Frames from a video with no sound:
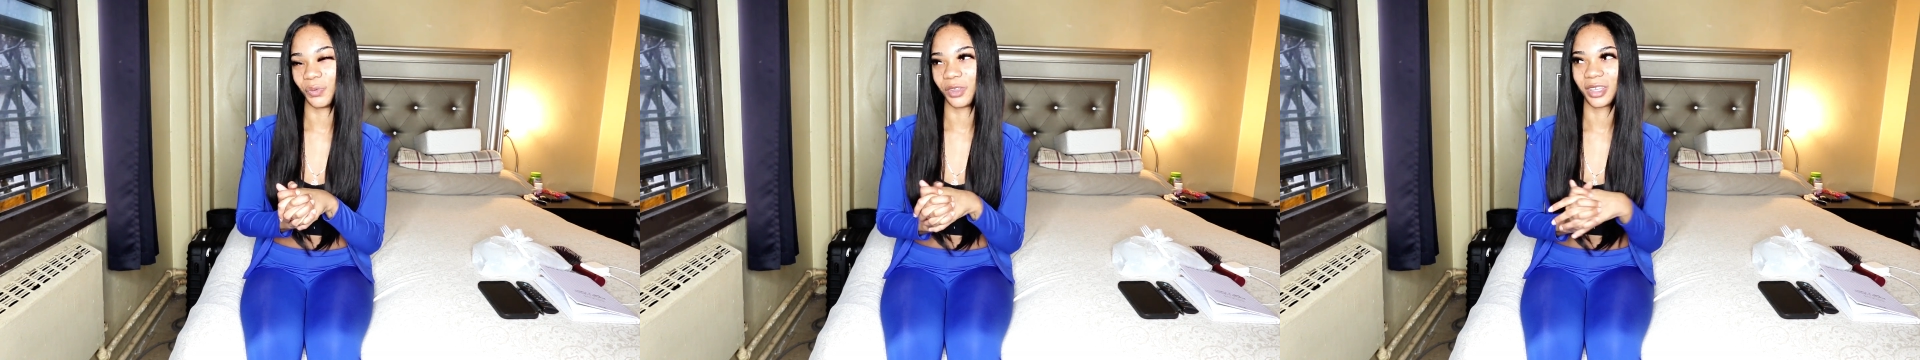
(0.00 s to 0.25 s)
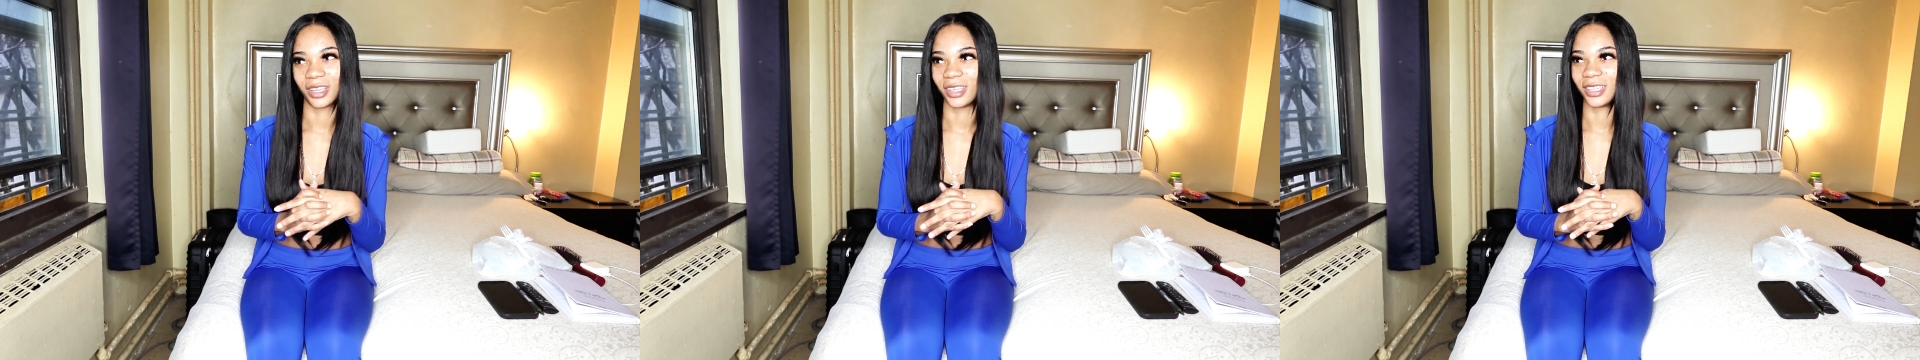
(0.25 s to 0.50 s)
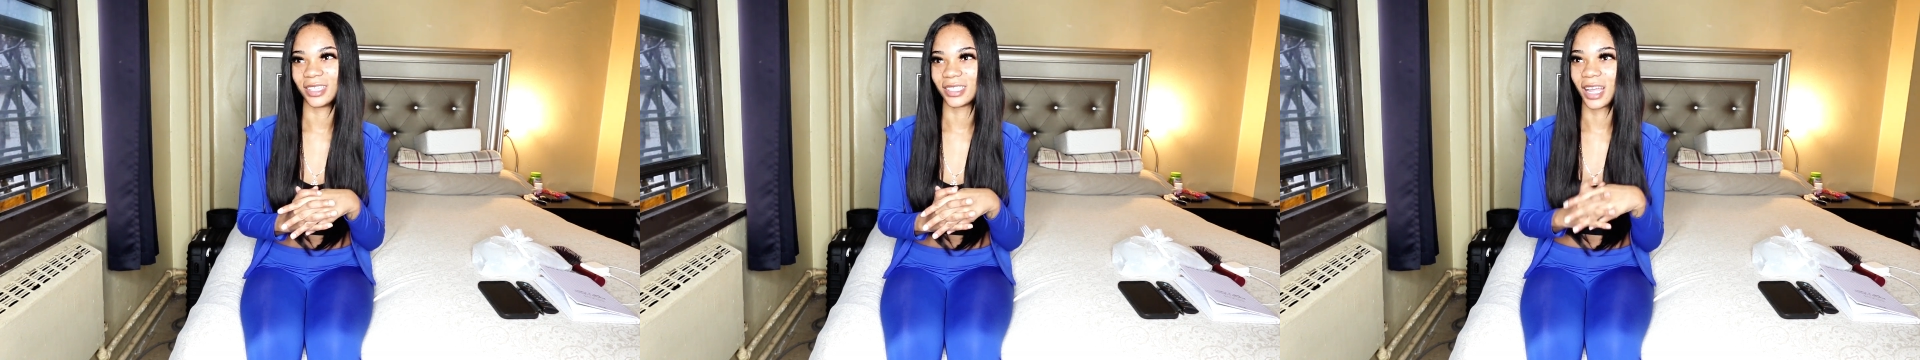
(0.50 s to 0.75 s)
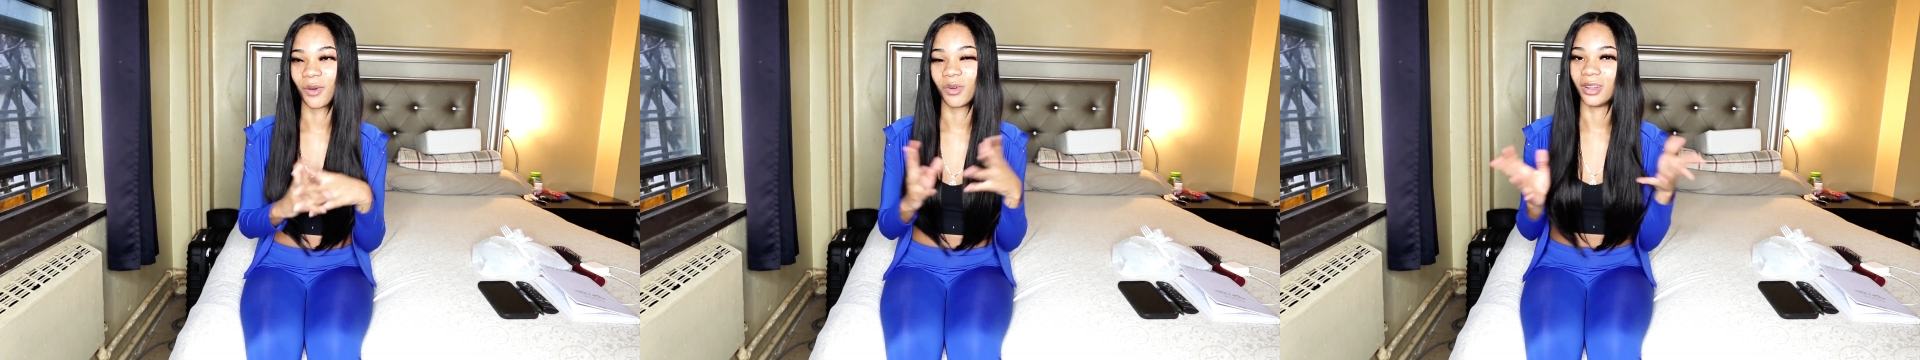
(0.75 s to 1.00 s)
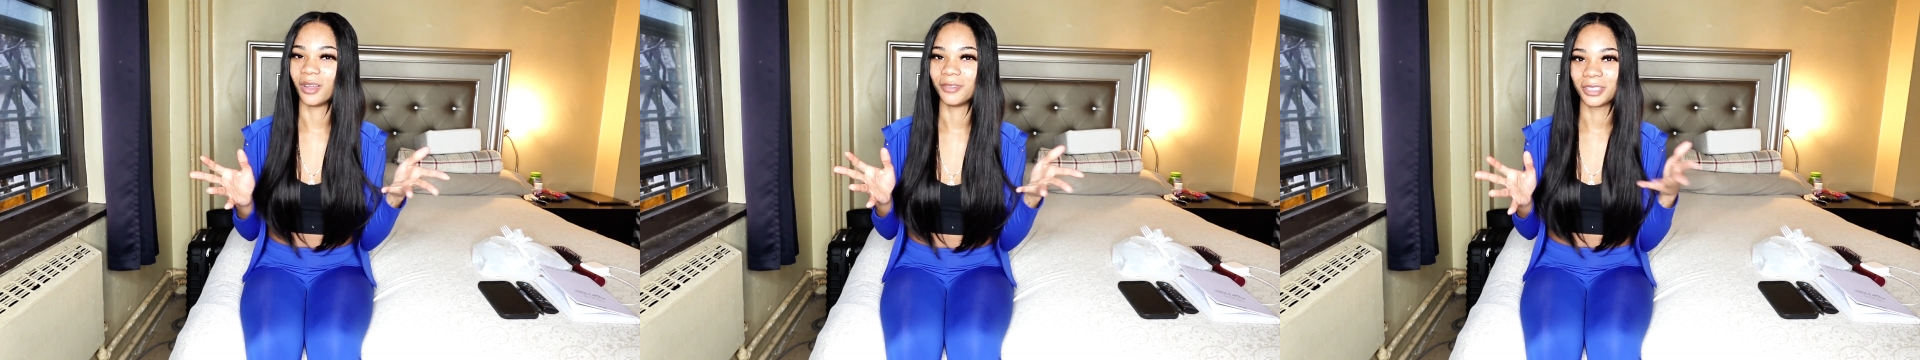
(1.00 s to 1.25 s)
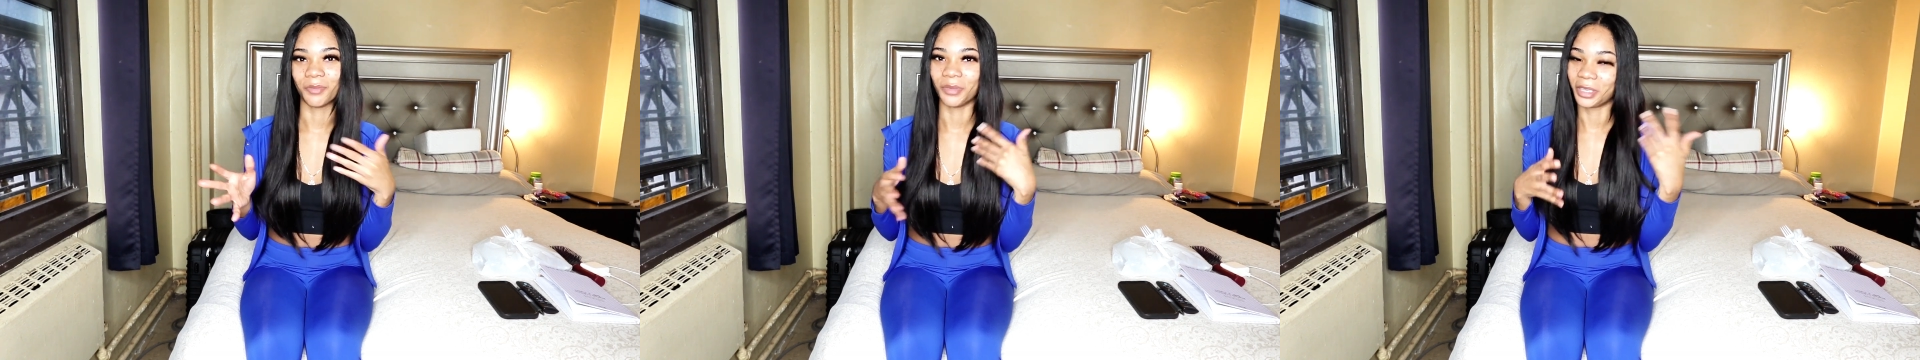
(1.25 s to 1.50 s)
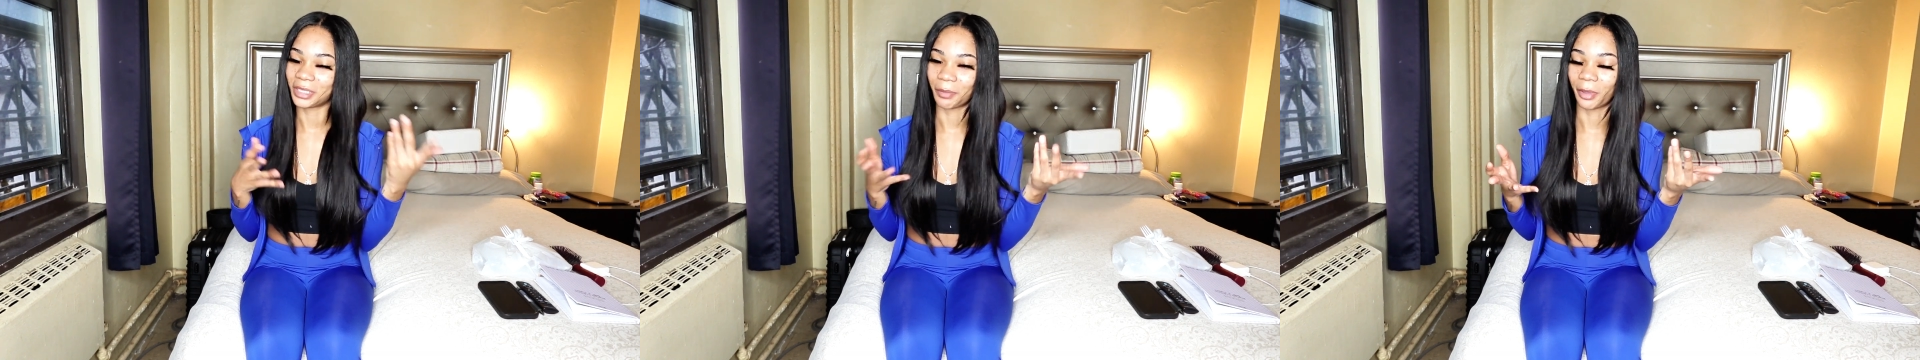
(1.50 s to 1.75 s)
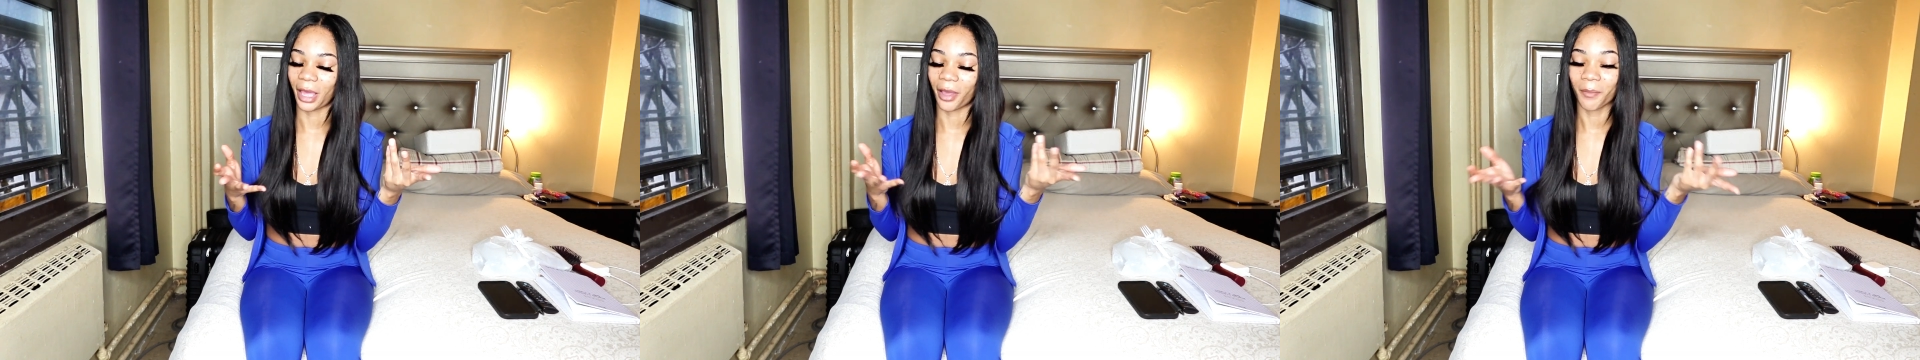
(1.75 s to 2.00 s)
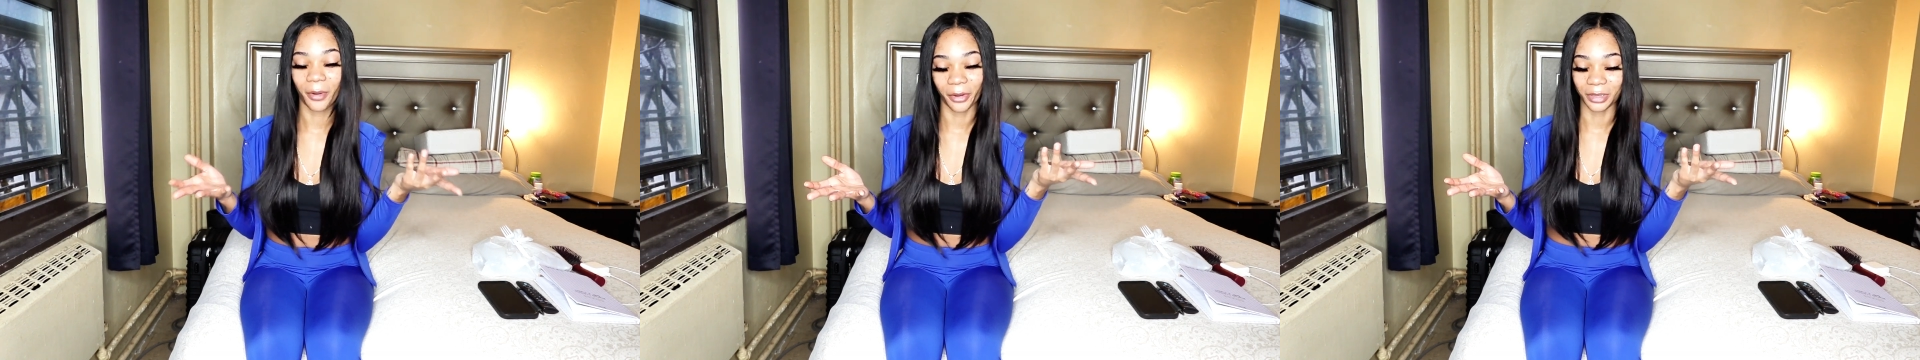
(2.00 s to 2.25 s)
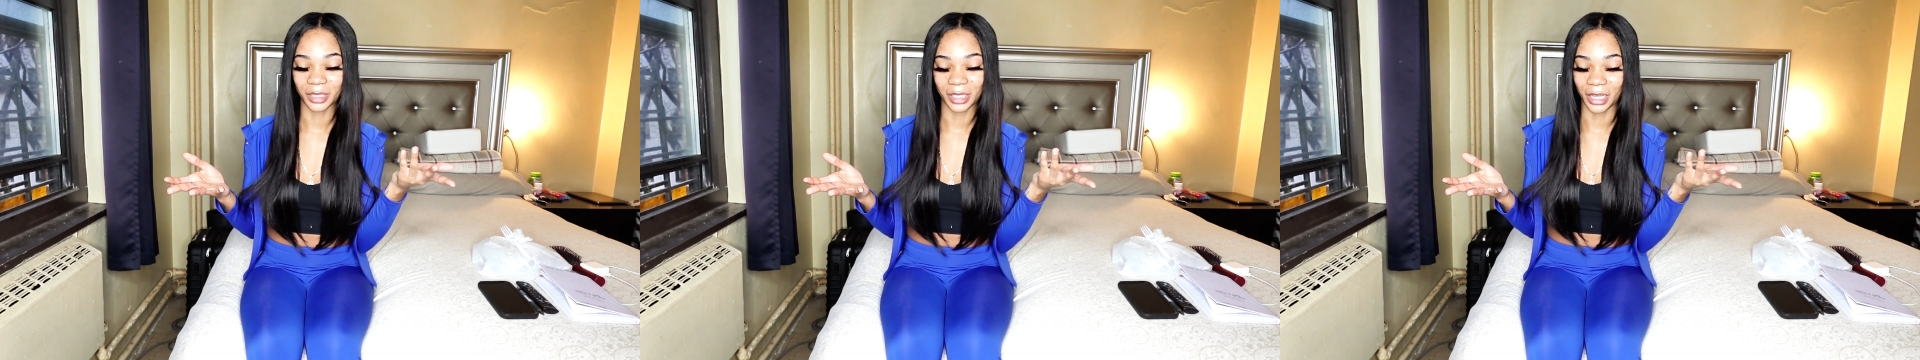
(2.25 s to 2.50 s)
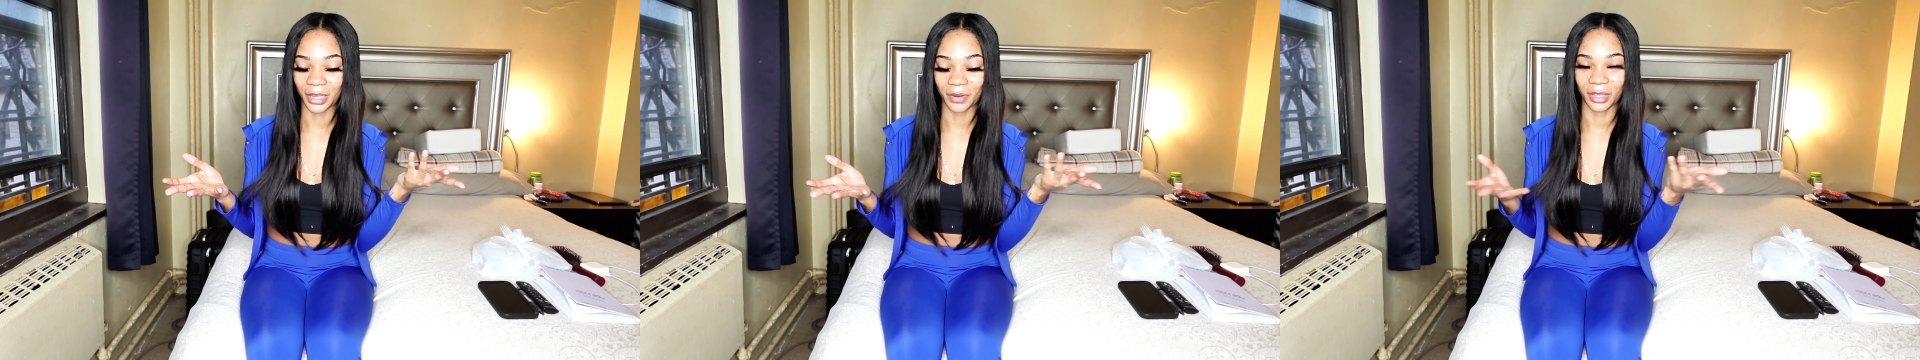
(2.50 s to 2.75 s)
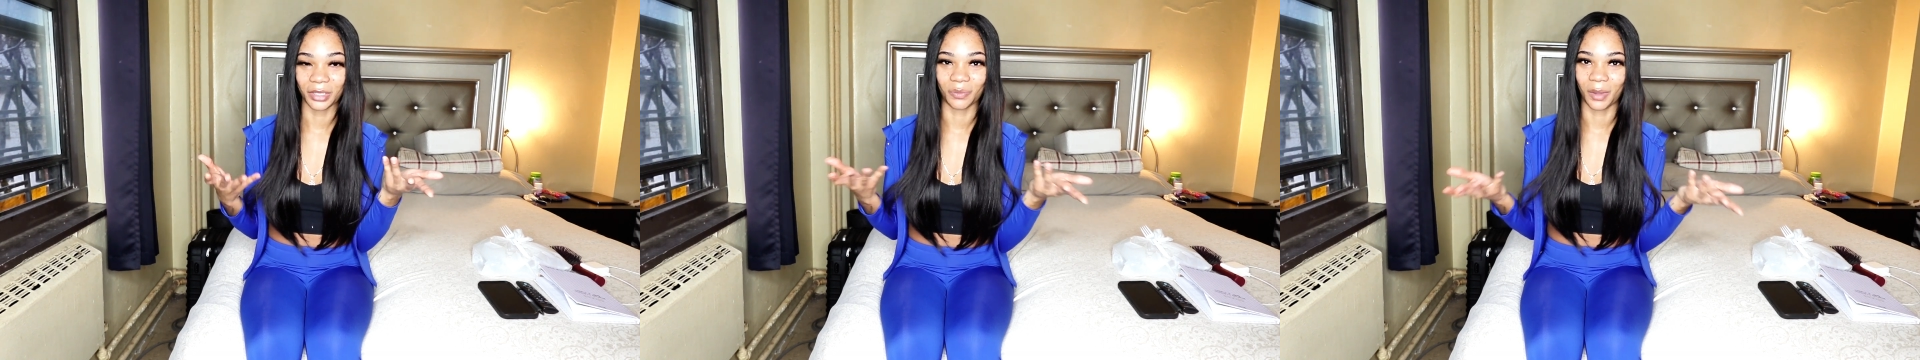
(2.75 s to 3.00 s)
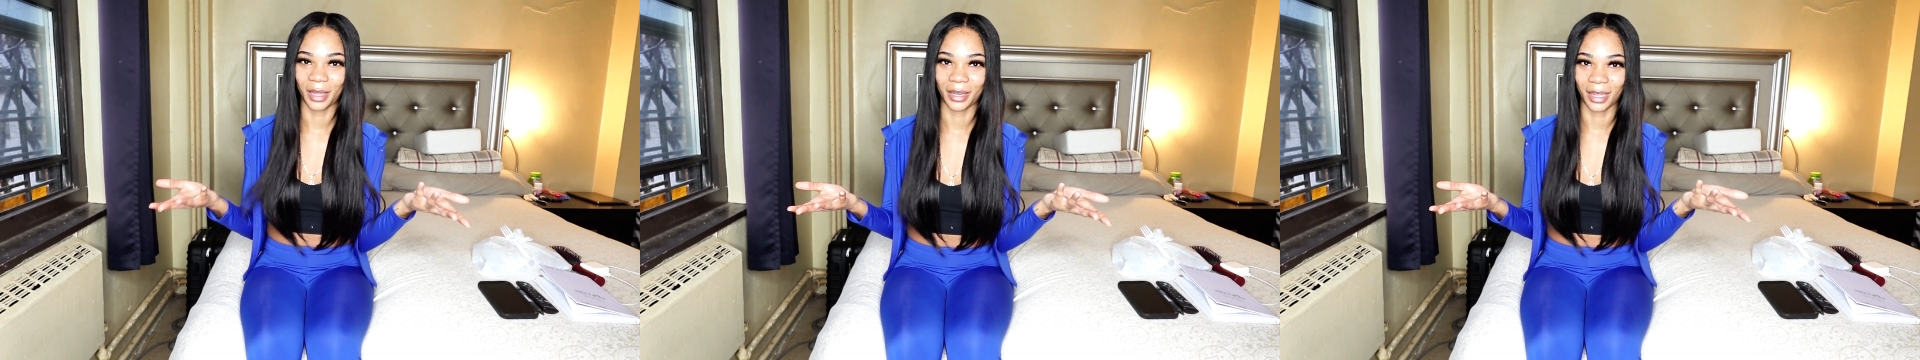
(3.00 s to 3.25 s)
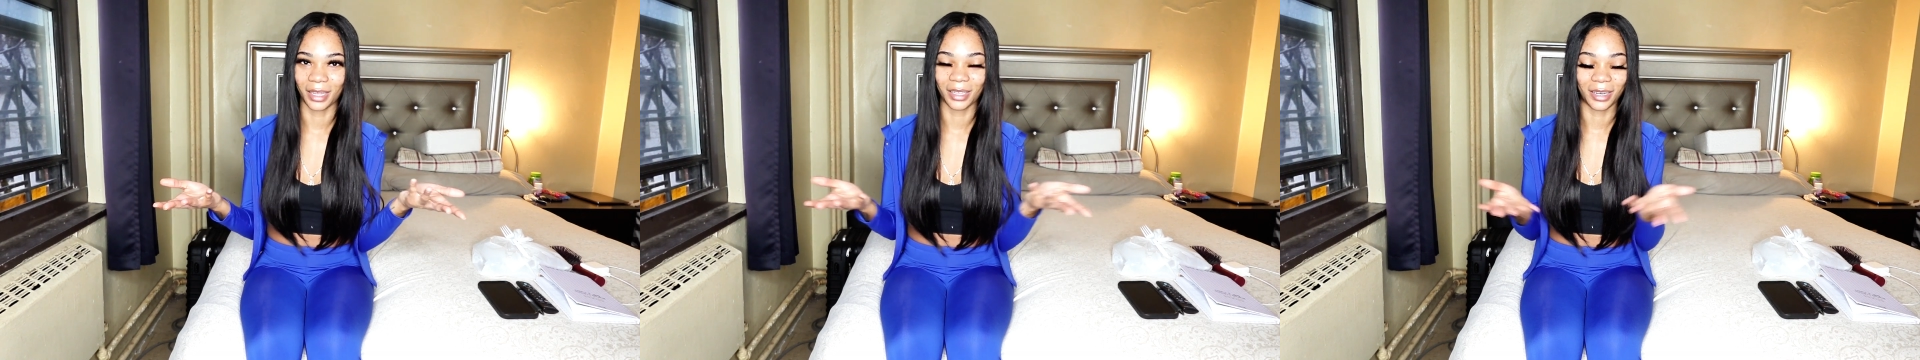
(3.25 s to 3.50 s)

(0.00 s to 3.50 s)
because I would love to meet some of y'all in person, because why not?